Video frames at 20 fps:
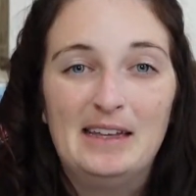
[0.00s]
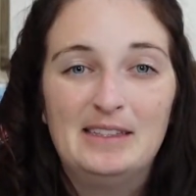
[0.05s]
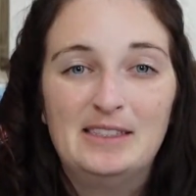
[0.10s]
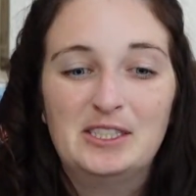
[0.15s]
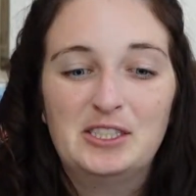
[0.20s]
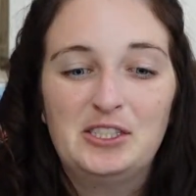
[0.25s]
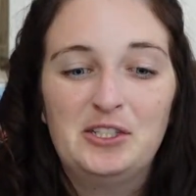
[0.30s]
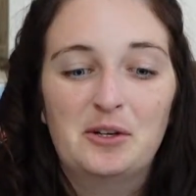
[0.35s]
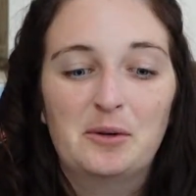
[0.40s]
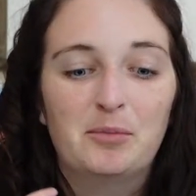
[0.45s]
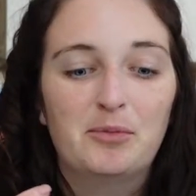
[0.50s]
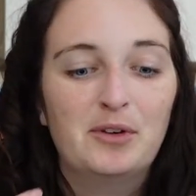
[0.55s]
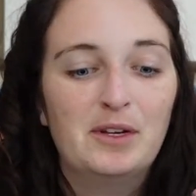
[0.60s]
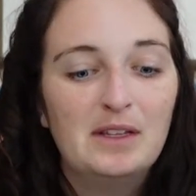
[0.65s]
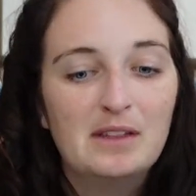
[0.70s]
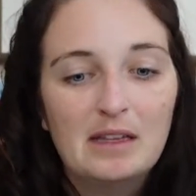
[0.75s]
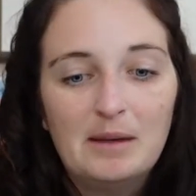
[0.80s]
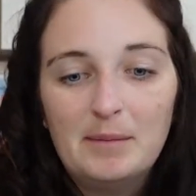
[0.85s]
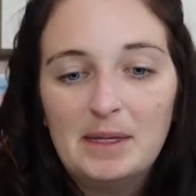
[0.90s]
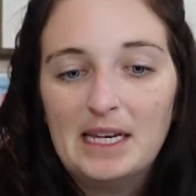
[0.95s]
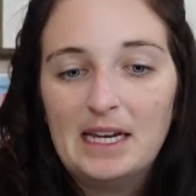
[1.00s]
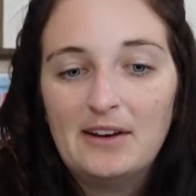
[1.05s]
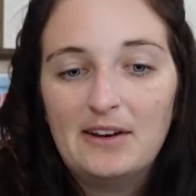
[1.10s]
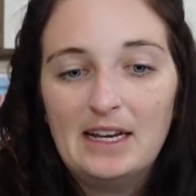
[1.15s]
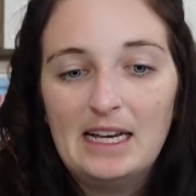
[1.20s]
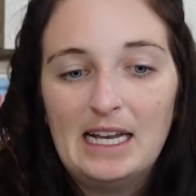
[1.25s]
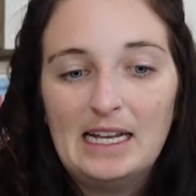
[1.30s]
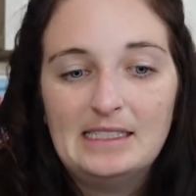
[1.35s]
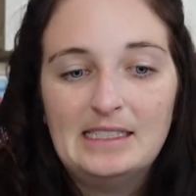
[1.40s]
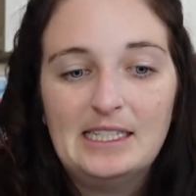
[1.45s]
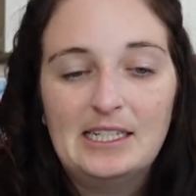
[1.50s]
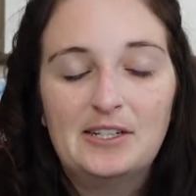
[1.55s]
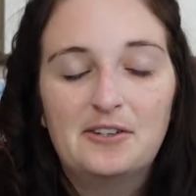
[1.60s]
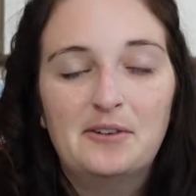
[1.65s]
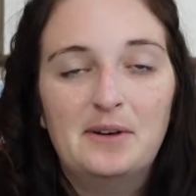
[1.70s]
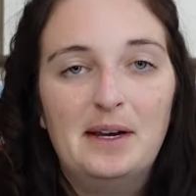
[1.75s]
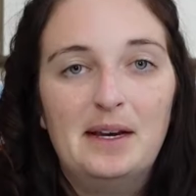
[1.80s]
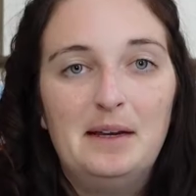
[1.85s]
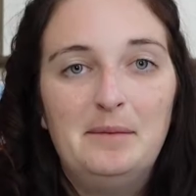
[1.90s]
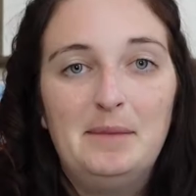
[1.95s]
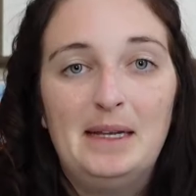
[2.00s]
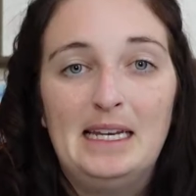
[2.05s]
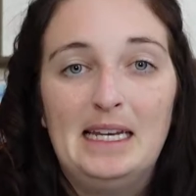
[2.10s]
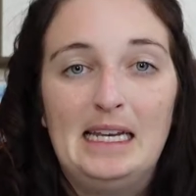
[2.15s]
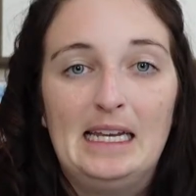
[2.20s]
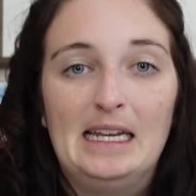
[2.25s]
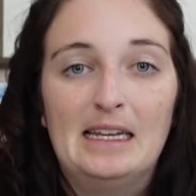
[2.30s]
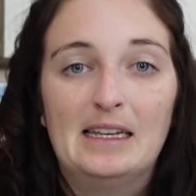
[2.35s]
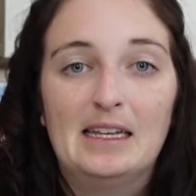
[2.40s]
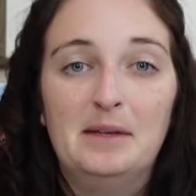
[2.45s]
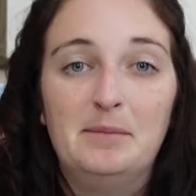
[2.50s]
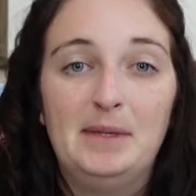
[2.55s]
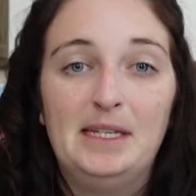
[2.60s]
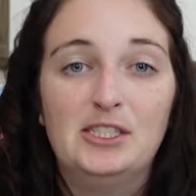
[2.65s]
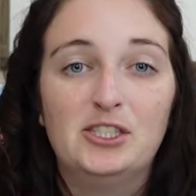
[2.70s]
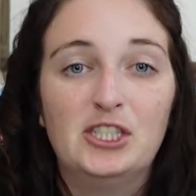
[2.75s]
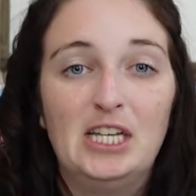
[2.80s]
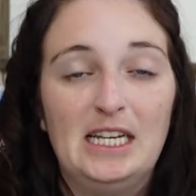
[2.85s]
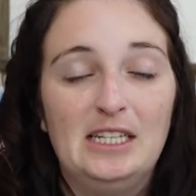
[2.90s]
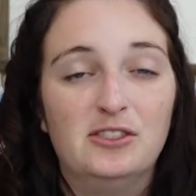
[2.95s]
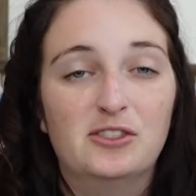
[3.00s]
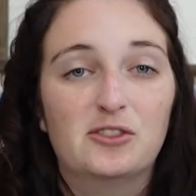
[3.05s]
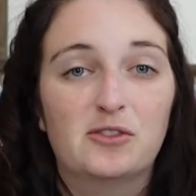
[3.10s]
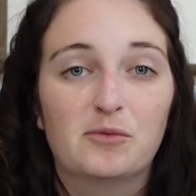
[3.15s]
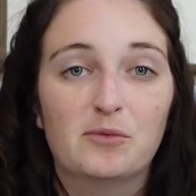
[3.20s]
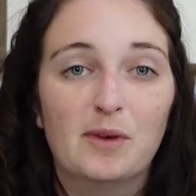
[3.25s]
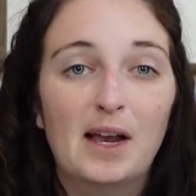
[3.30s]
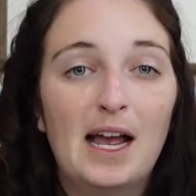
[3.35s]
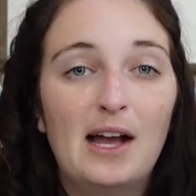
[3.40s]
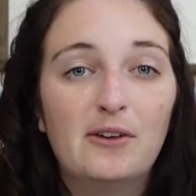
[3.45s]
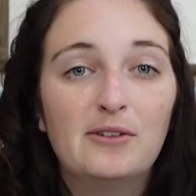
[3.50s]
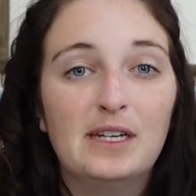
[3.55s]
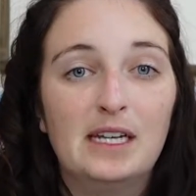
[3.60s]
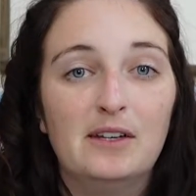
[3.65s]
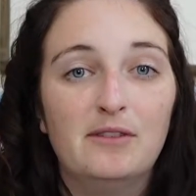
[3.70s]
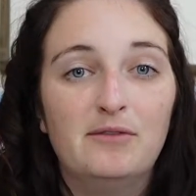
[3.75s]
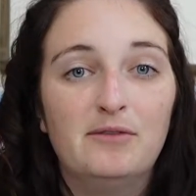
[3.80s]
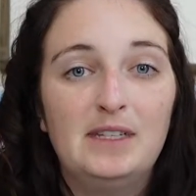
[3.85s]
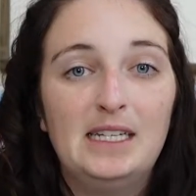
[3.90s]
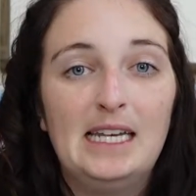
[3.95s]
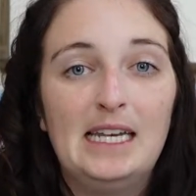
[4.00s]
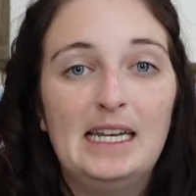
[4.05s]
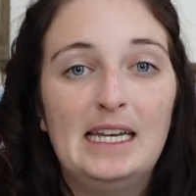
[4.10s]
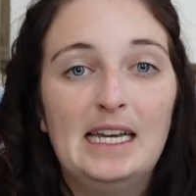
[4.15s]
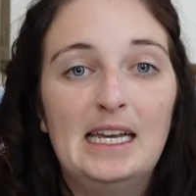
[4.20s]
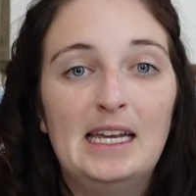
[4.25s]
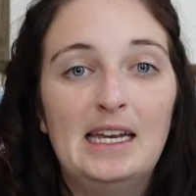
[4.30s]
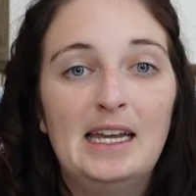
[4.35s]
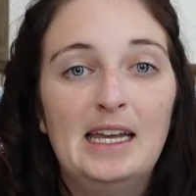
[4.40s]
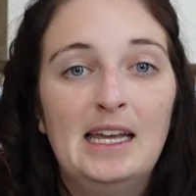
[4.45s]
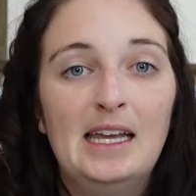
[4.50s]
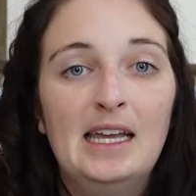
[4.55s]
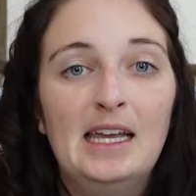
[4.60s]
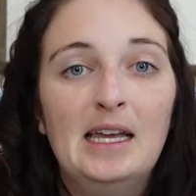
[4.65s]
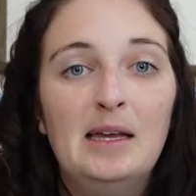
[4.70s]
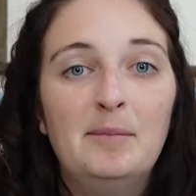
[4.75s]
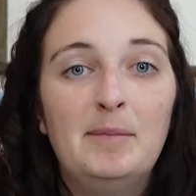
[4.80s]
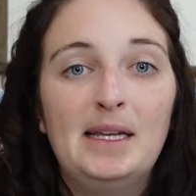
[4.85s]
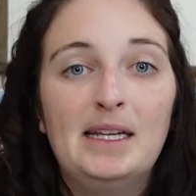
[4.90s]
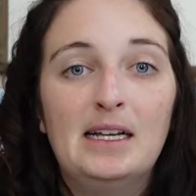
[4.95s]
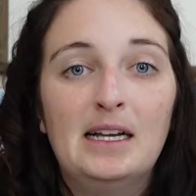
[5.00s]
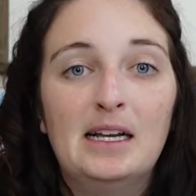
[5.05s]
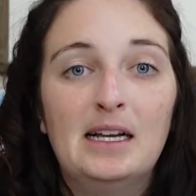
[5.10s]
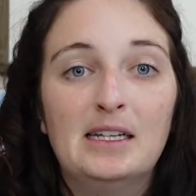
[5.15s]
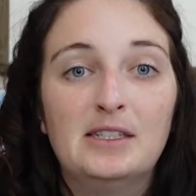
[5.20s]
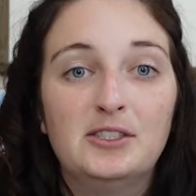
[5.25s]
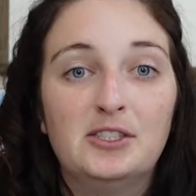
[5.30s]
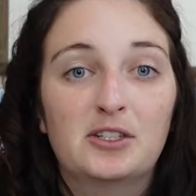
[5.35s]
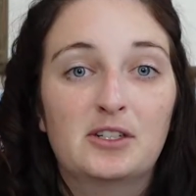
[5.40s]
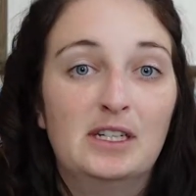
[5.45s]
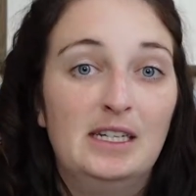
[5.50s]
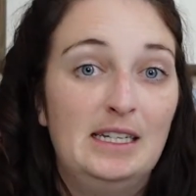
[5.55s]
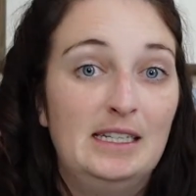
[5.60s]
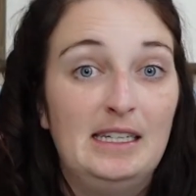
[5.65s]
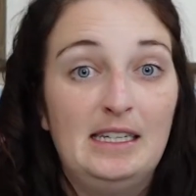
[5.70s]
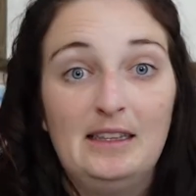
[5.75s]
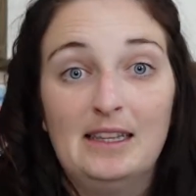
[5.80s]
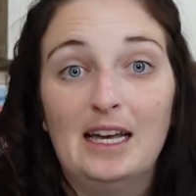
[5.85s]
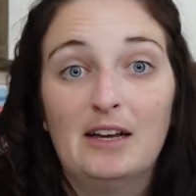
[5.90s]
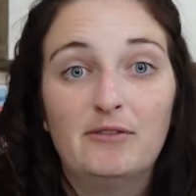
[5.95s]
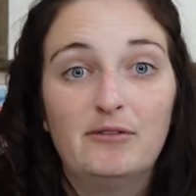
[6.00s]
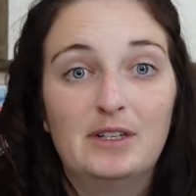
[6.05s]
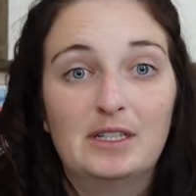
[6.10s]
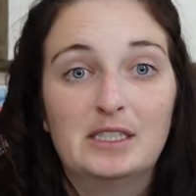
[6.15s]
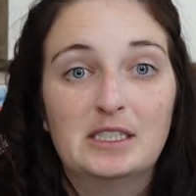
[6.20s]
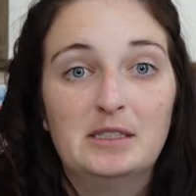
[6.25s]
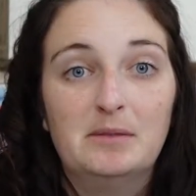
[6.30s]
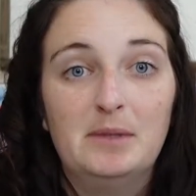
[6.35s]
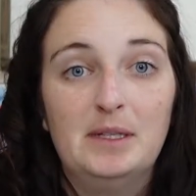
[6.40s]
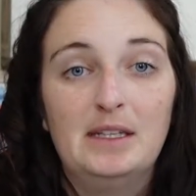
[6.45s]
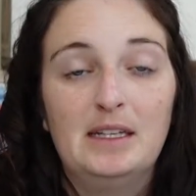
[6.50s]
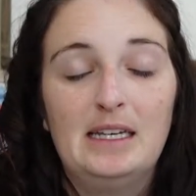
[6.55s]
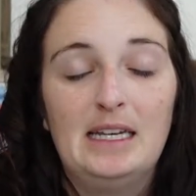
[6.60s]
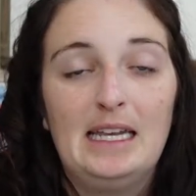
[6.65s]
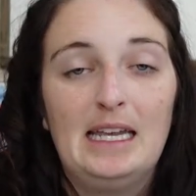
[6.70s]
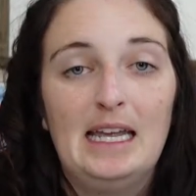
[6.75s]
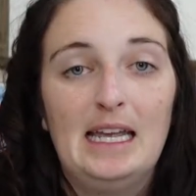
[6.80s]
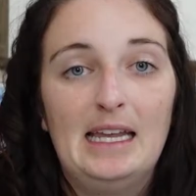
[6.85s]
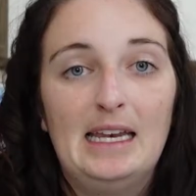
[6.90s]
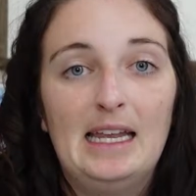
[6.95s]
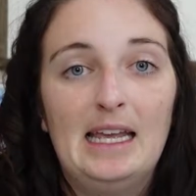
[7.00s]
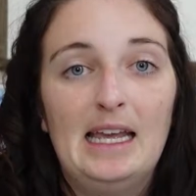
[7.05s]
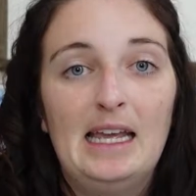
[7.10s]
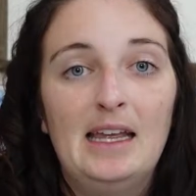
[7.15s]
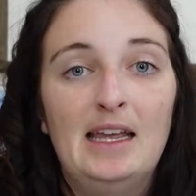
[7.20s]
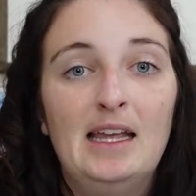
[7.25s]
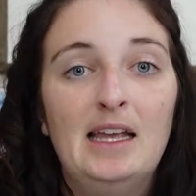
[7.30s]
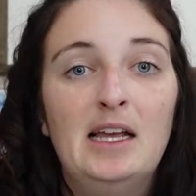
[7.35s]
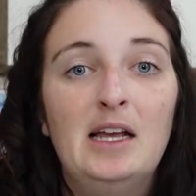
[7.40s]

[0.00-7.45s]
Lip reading: It's your preliminary itinerary, meaning it can be changed around if needed because you're going to need that flexibility in it.